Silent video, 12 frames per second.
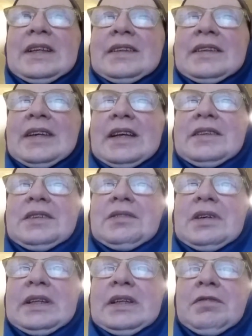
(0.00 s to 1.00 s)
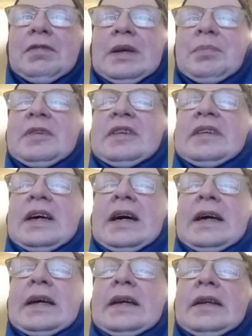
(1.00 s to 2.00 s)
and catch you on the flip
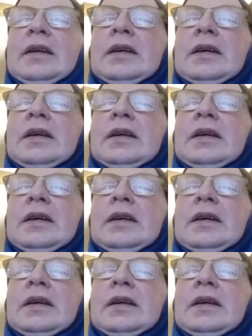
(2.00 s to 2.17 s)
side.